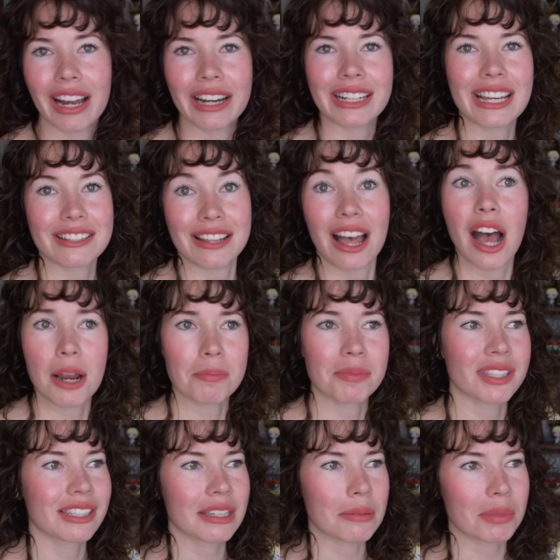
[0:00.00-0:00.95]
I guess
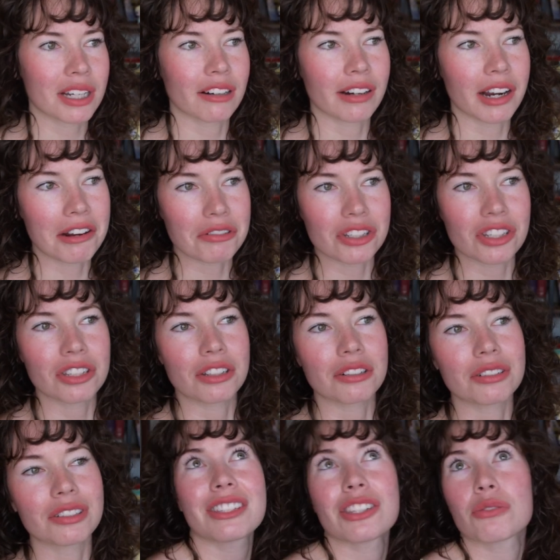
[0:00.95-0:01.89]
I'm skipping around
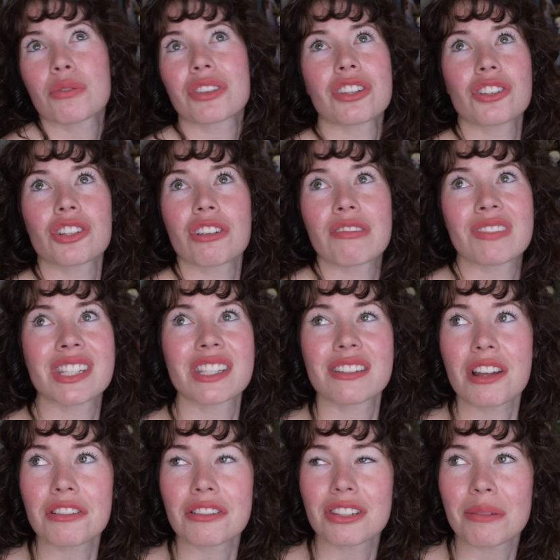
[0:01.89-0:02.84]
too. This is what the show has
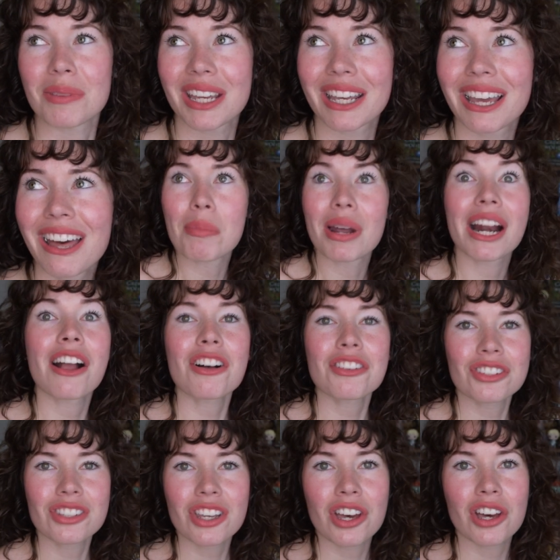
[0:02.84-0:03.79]
done to me. But I
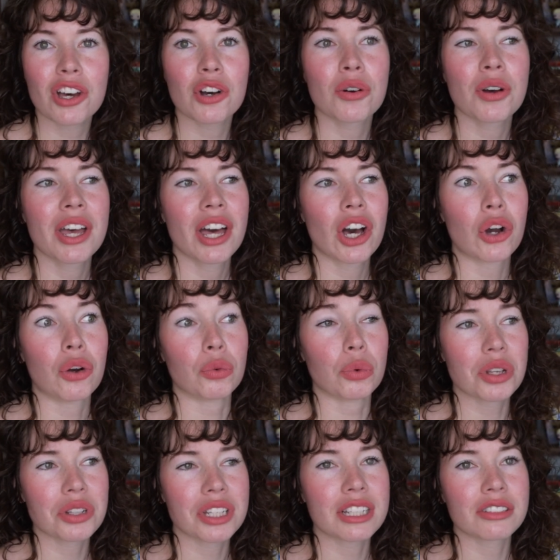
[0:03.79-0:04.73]
also
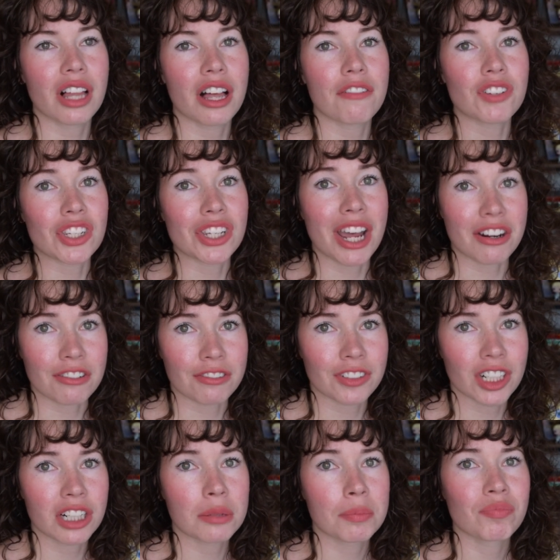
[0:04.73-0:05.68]
really loved
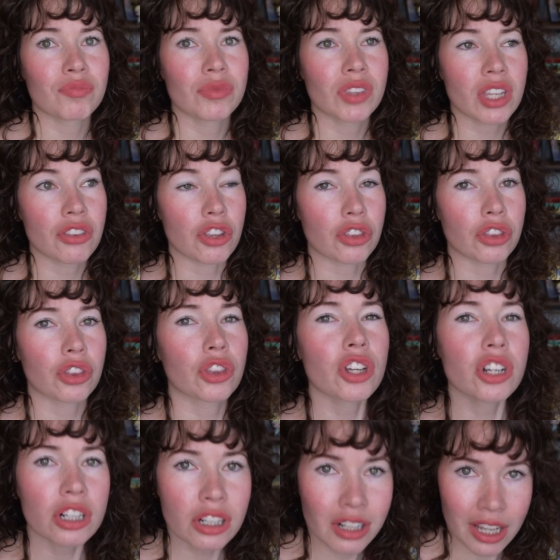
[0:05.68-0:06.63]
Yennefer. The
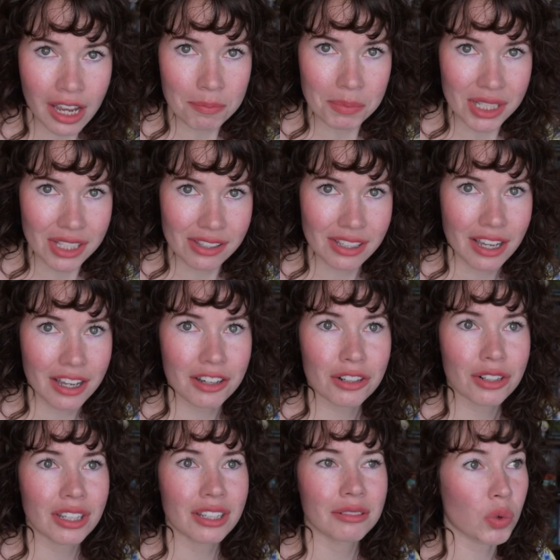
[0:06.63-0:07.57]
third
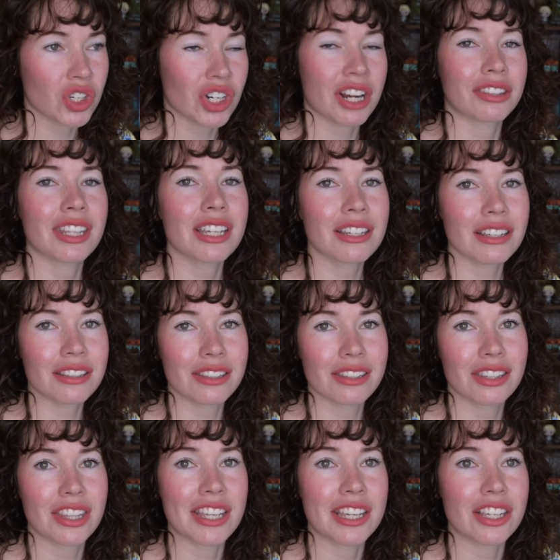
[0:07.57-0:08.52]
episode, which I think
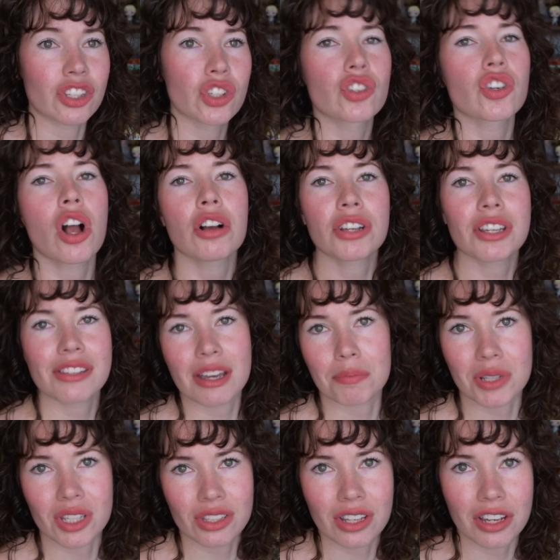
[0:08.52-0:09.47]
is the strongest
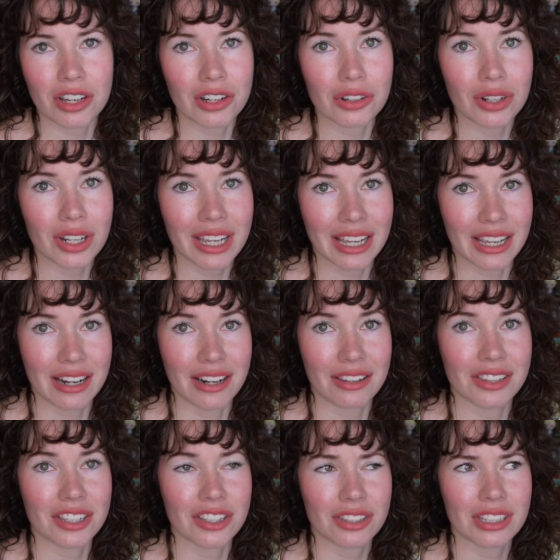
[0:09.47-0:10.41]
episode
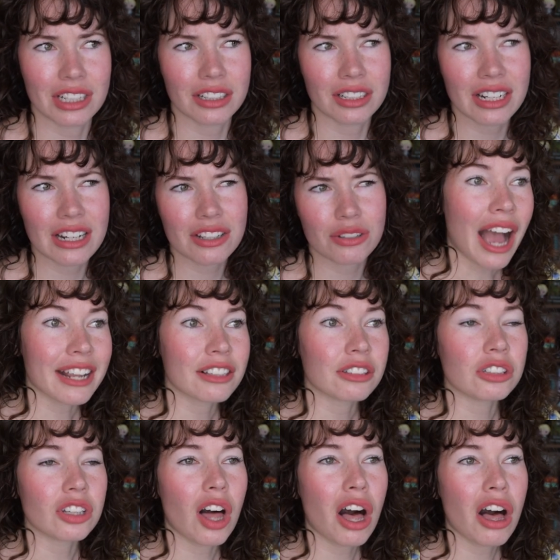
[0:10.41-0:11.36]
in the series, I
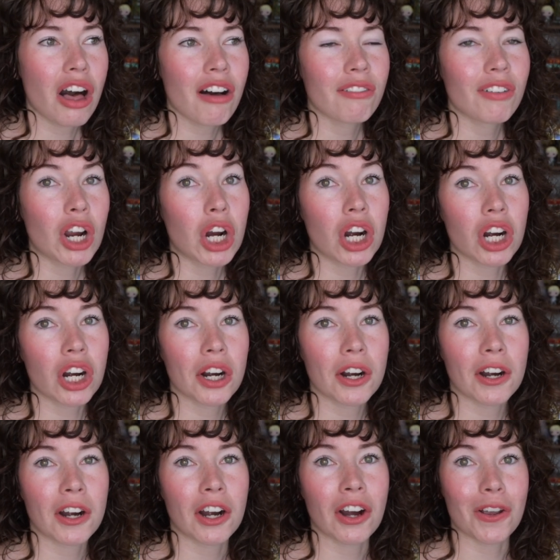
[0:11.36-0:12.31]
love
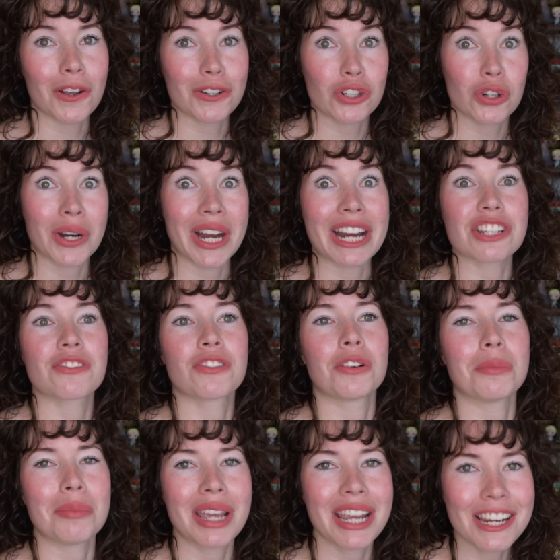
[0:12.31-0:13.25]
her
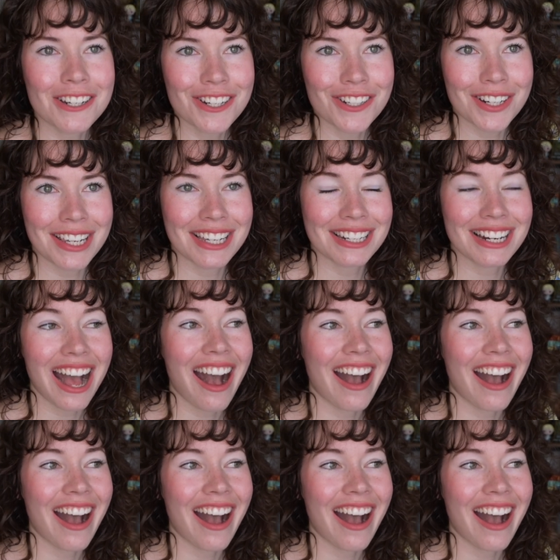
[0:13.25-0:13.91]
transformation.